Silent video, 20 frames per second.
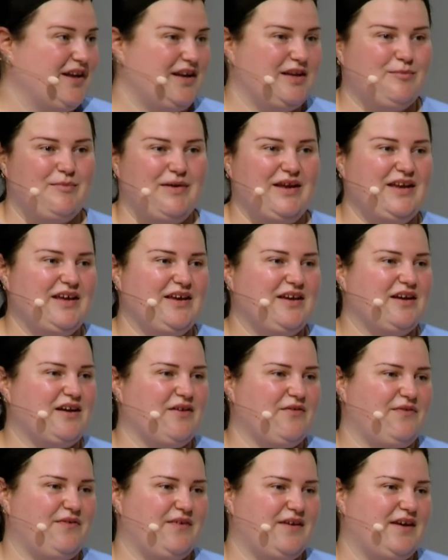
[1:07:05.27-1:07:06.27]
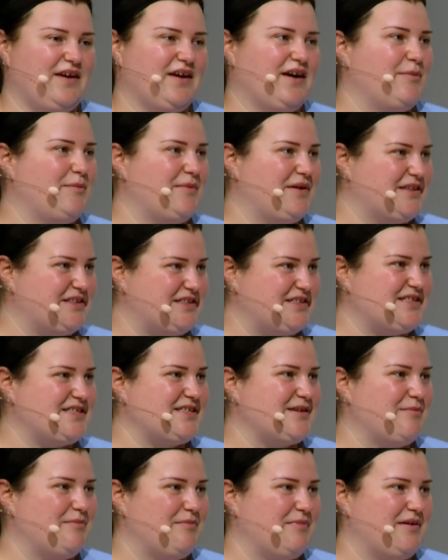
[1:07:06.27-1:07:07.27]
In many cafes I met
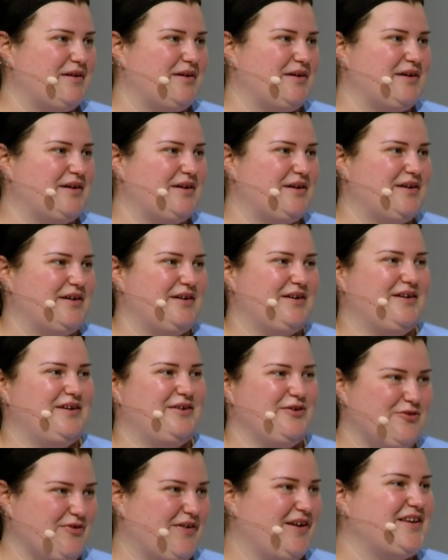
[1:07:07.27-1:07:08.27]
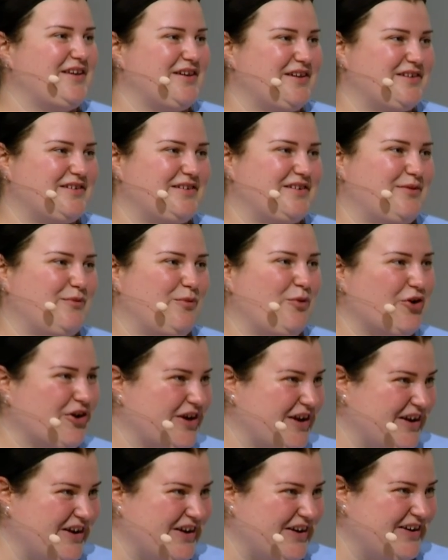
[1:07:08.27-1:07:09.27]
some uh, Ukrainian
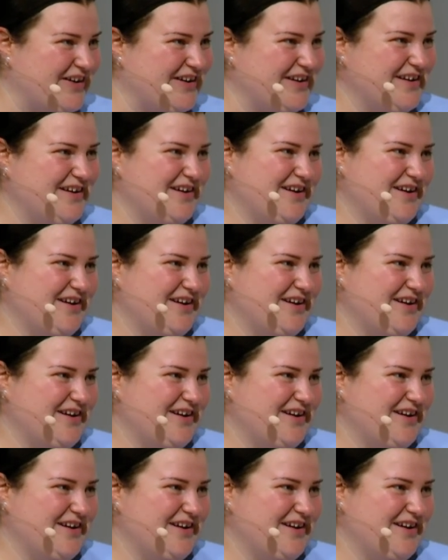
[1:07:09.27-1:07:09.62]
worker,